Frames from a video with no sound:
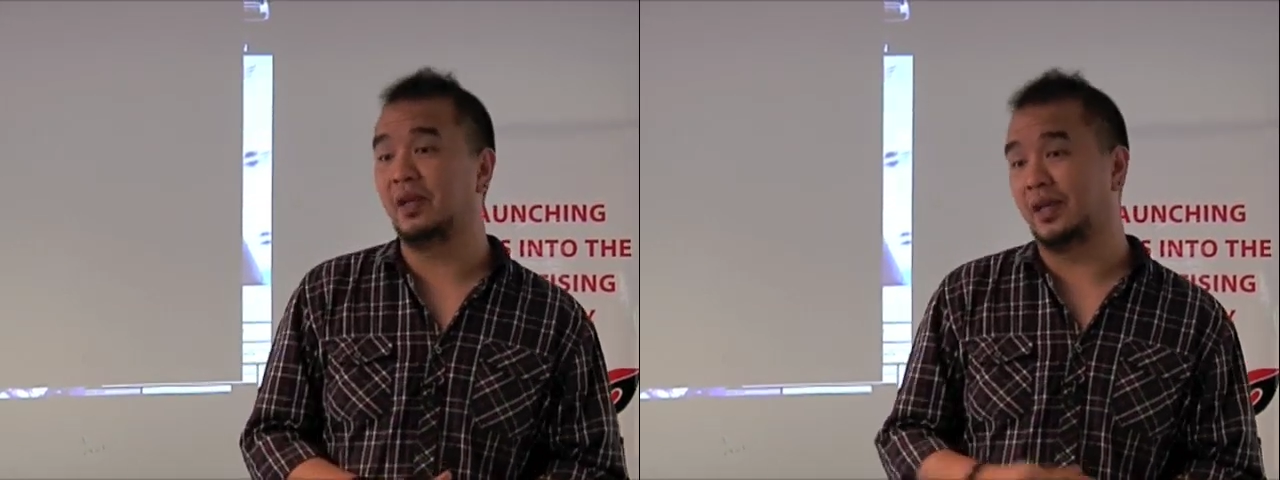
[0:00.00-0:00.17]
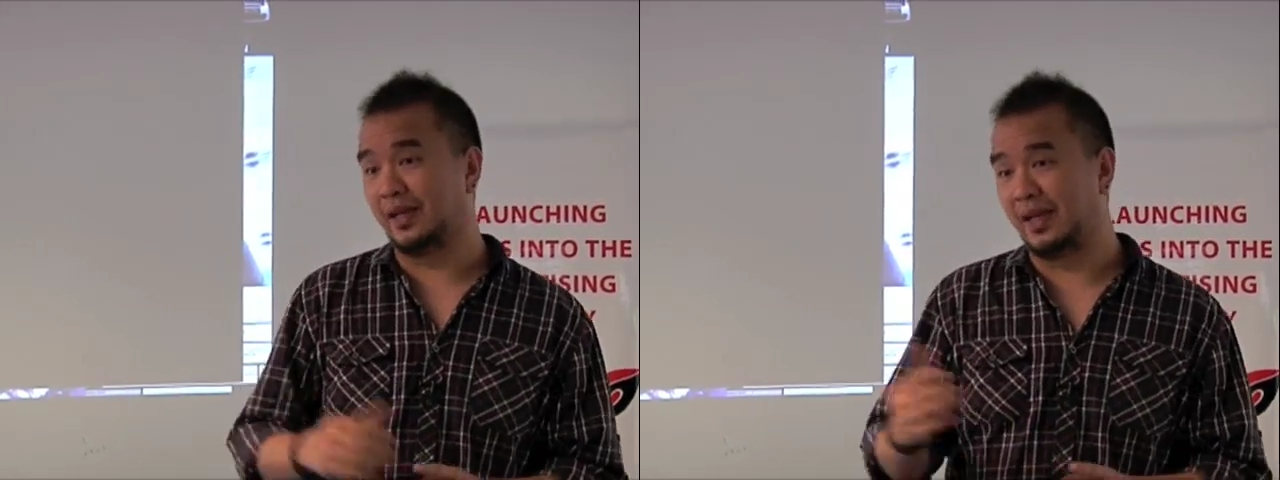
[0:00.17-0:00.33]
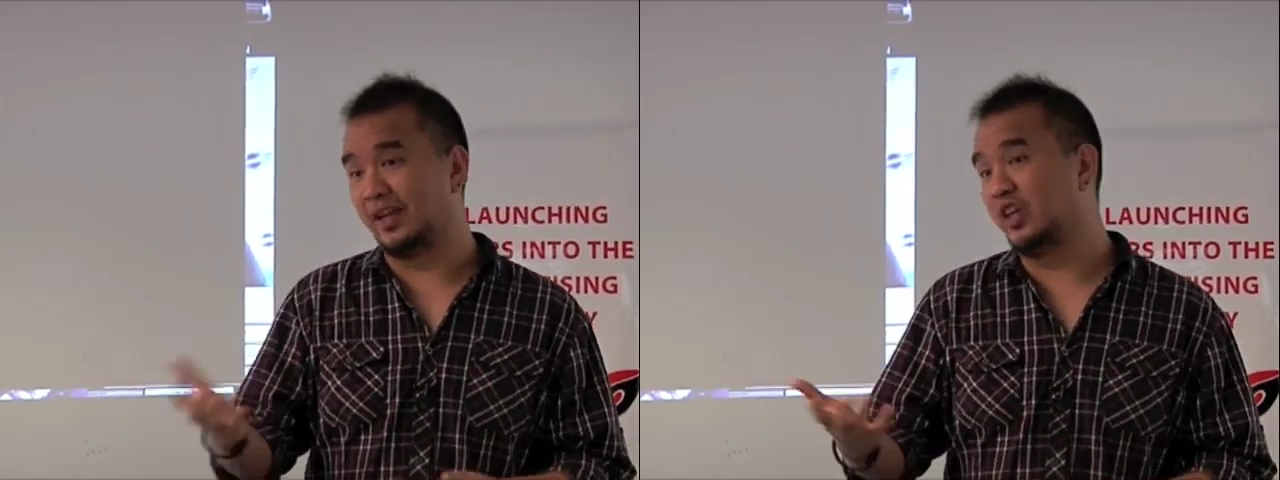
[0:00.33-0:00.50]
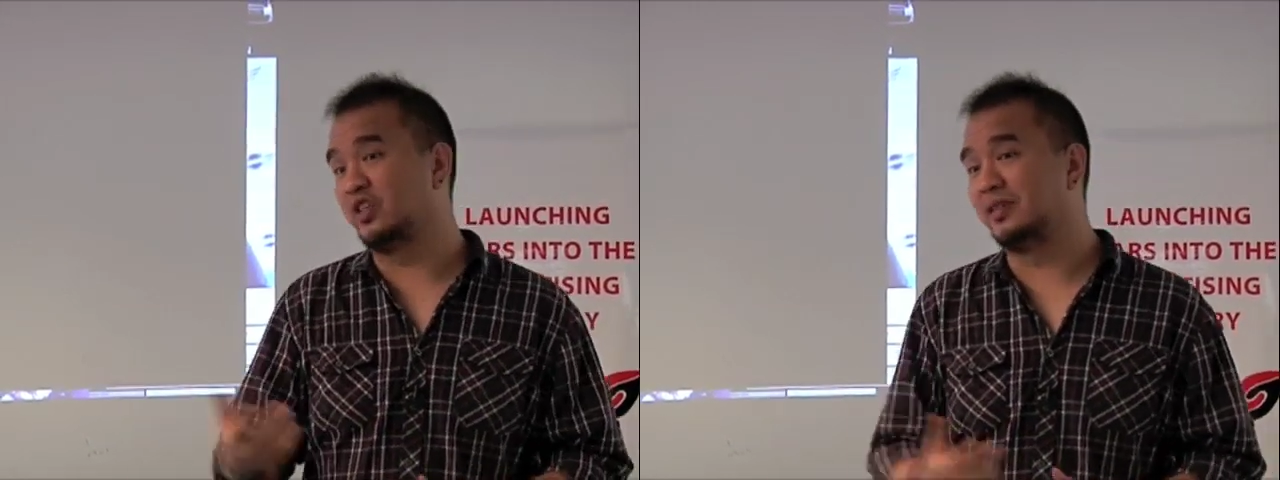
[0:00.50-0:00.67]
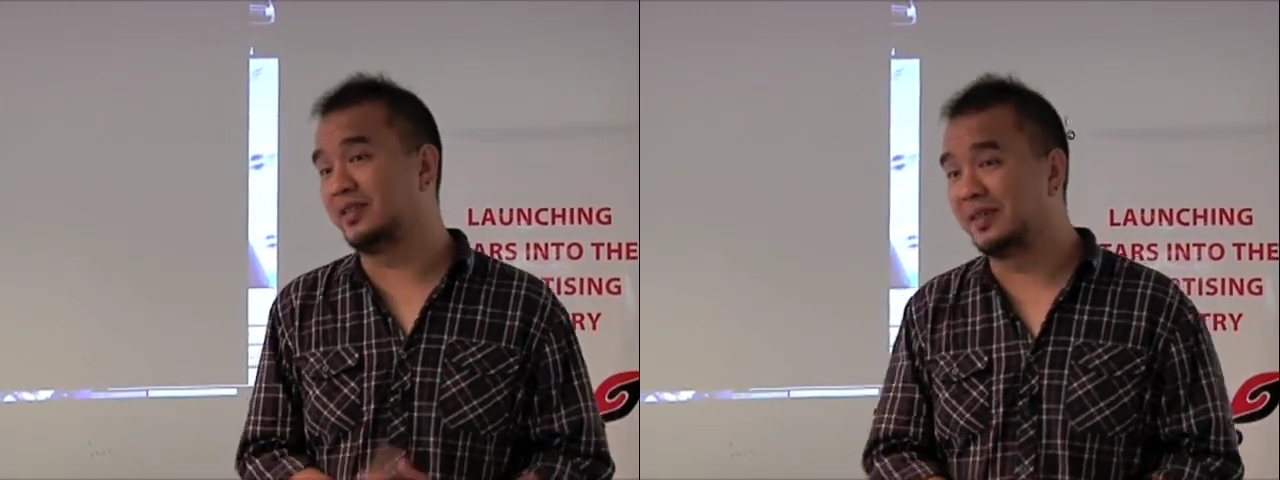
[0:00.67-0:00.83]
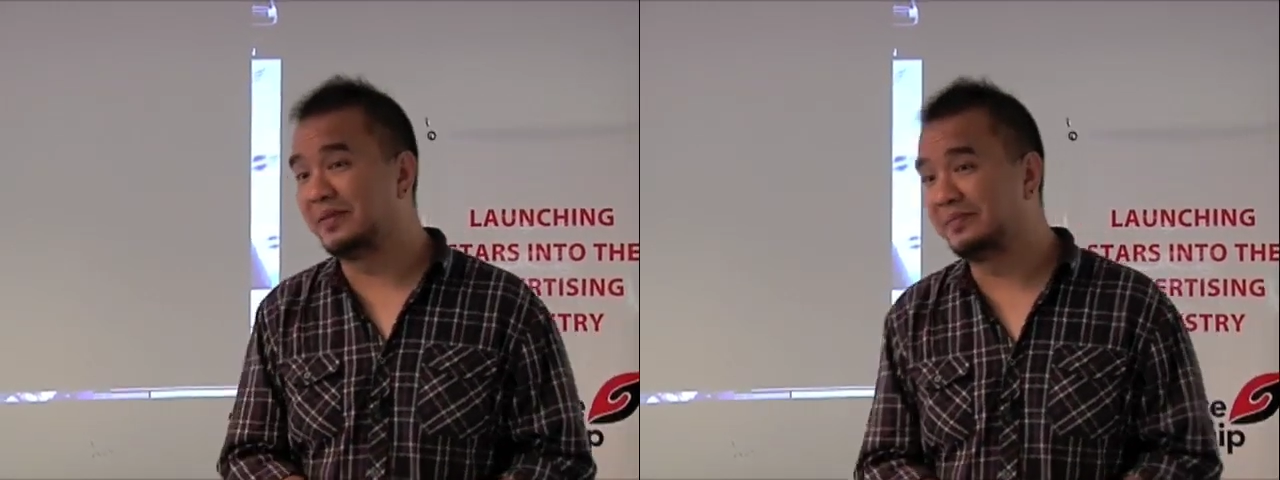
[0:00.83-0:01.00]
in an
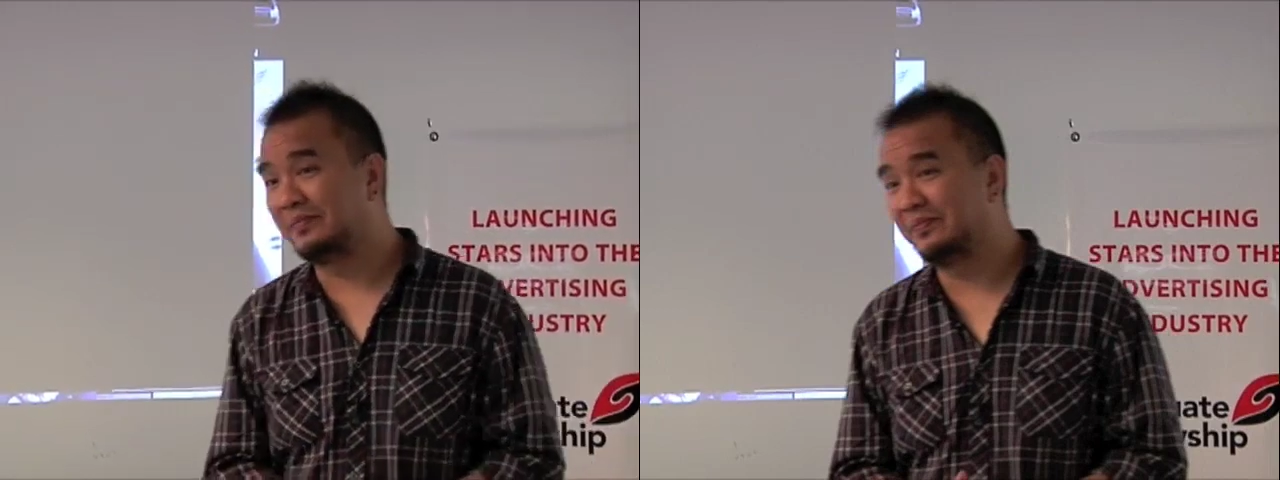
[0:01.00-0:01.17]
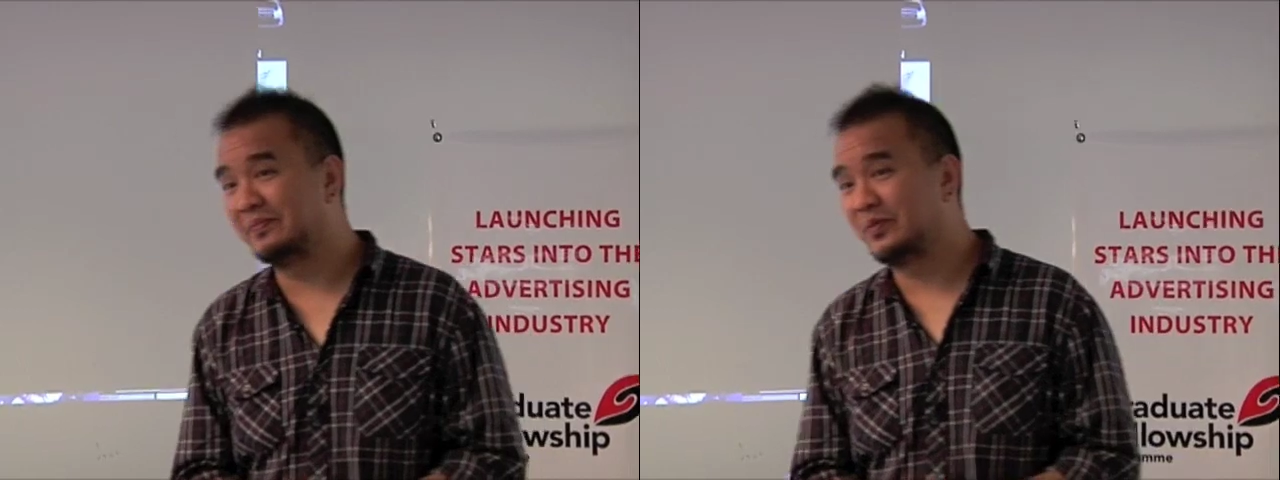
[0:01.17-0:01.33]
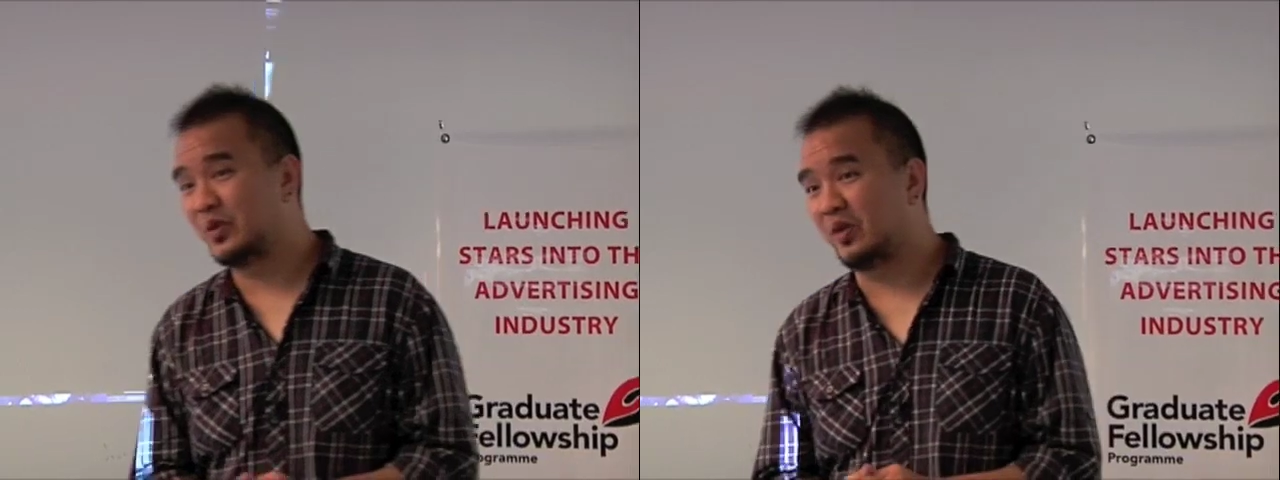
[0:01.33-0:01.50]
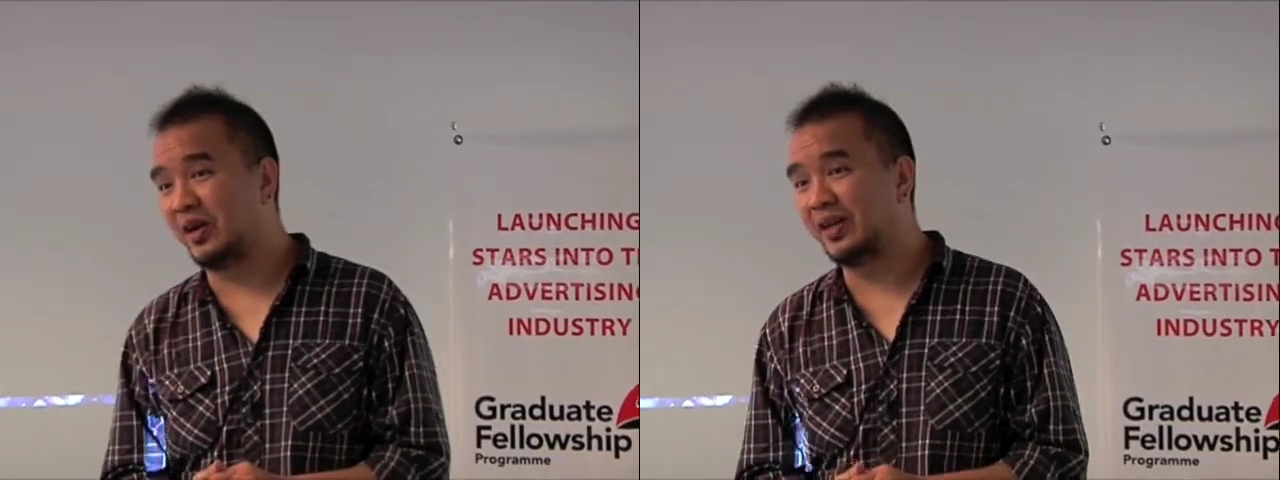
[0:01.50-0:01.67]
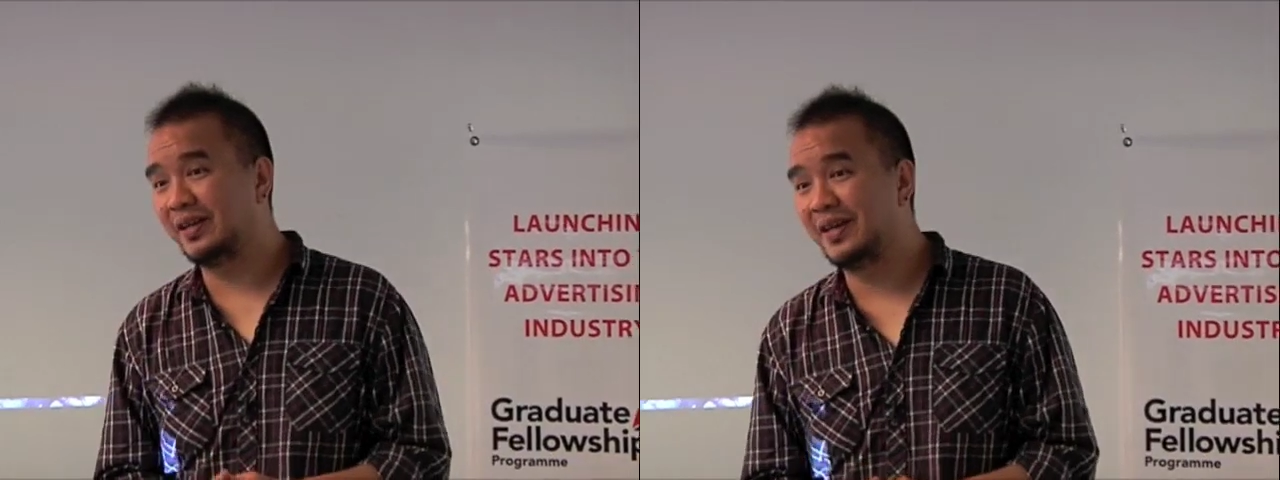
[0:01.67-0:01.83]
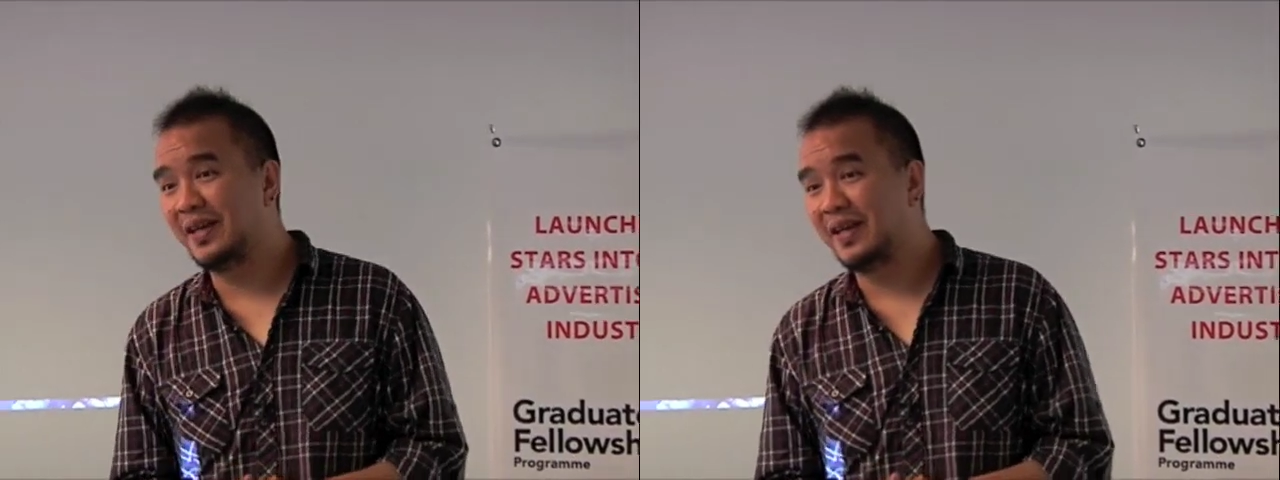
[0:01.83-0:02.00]
agency, right?